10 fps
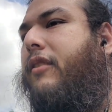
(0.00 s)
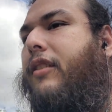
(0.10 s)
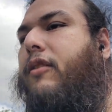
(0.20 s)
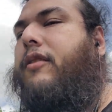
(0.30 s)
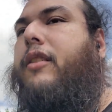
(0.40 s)

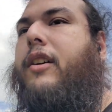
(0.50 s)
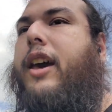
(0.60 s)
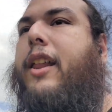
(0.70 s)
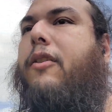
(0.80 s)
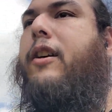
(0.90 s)
little uh,
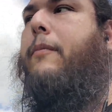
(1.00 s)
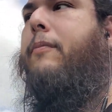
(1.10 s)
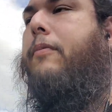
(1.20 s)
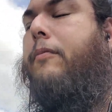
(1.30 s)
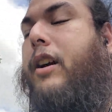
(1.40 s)
Halo com
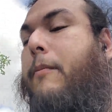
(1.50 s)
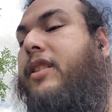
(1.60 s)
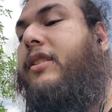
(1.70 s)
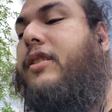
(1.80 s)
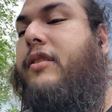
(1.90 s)

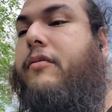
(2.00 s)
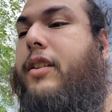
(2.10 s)
competition